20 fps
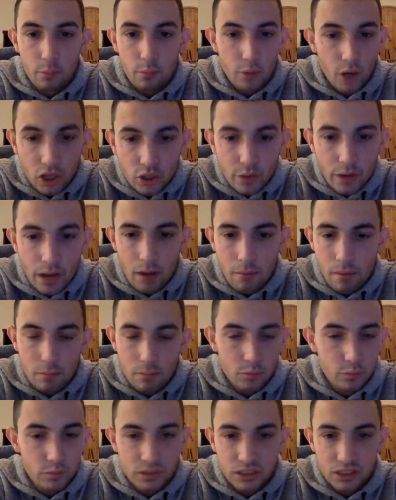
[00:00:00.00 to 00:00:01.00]
We all knew
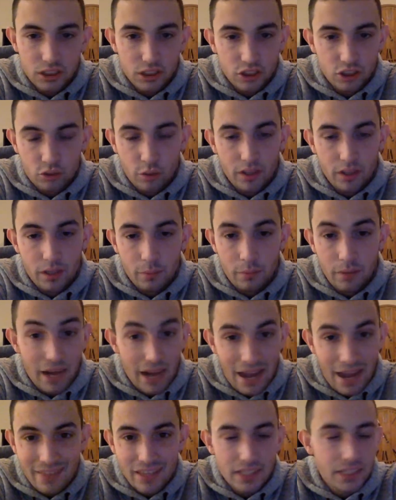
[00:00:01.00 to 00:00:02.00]
Alabama was going to destroy them,
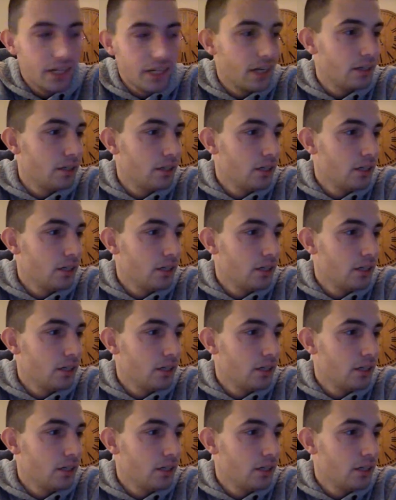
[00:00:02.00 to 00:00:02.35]
and they did.